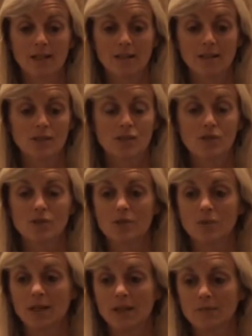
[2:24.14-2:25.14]
issues
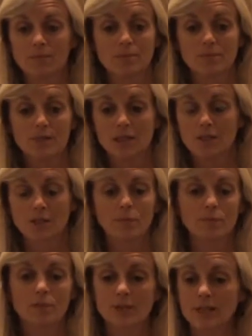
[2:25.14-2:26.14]
around, you know, a
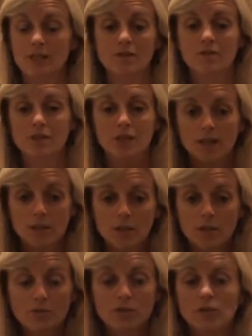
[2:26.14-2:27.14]
branch of a
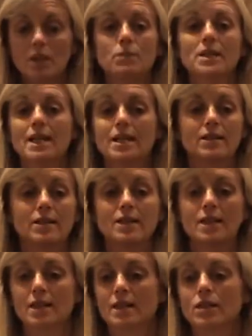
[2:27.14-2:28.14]
nerve root coming out of the
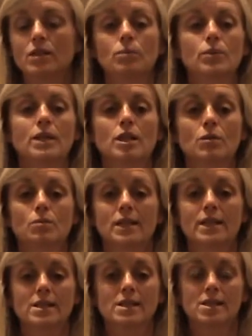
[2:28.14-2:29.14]
neck and the brachial
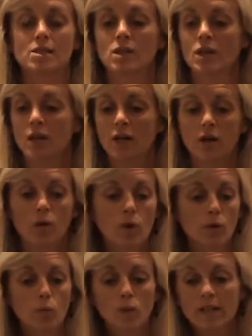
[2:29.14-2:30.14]
plexus,
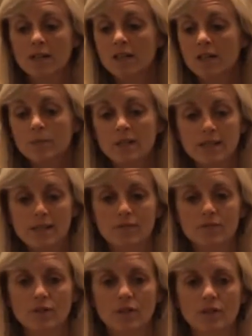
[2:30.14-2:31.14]
or one hip that's
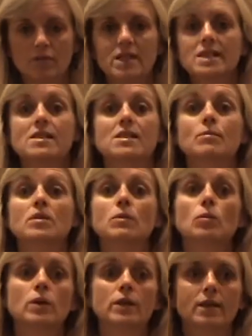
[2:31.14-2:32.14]
involved. Is it something
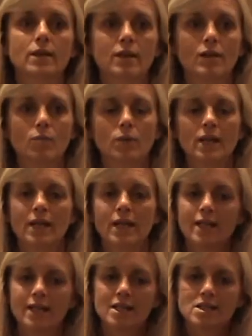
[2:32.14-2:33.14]
more in the hip?
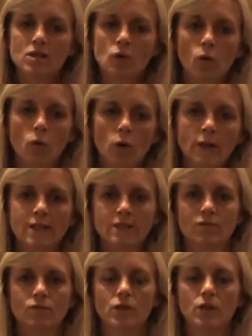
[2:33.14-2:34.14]
Is an organ
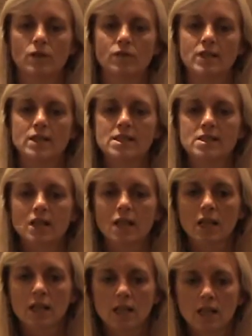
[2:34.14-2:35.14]
involved? Is the
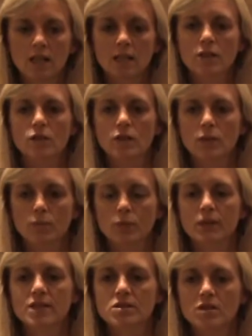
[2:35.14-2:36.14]
lung a little
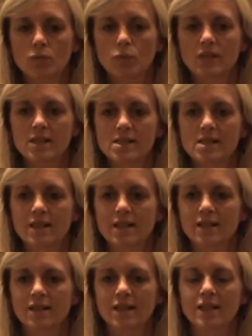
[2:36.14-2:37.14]
compressed on one
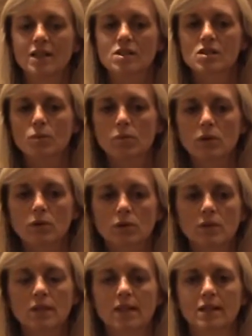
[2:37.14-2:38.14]
side? Is the
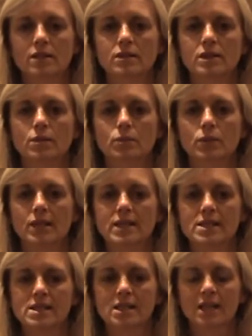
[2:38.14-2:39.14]
pleura a little
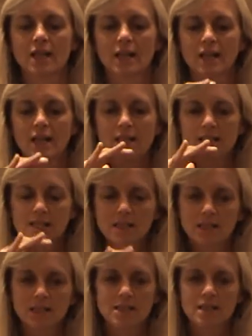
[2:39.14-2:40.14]
compressed?
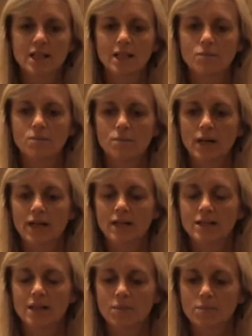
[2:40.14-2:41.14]
Listening to that
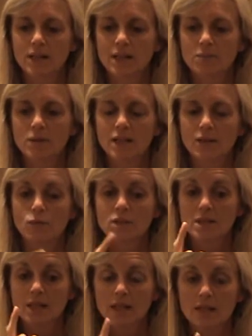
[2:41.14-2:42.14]
baby will
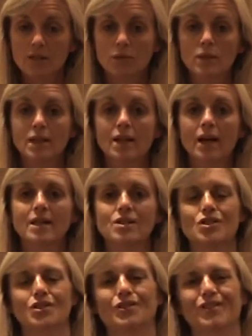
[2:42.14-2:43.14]
tell you and
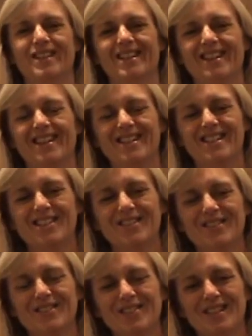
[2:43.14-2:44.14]
guide you
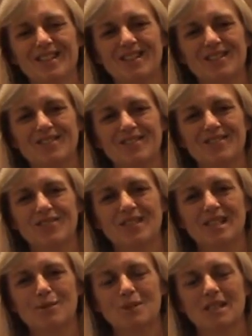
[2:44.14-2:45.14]
to
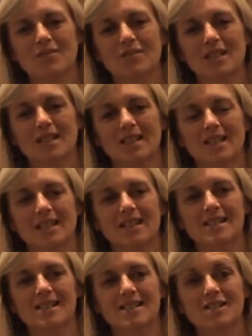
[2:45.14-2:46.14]
what specifically
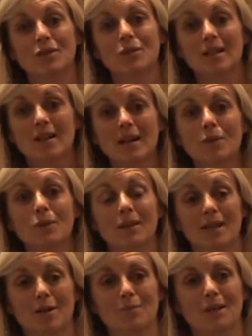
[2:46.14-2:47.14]
is going on with
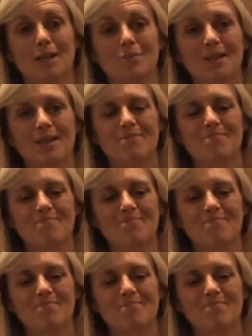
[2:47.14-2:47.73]
that baby.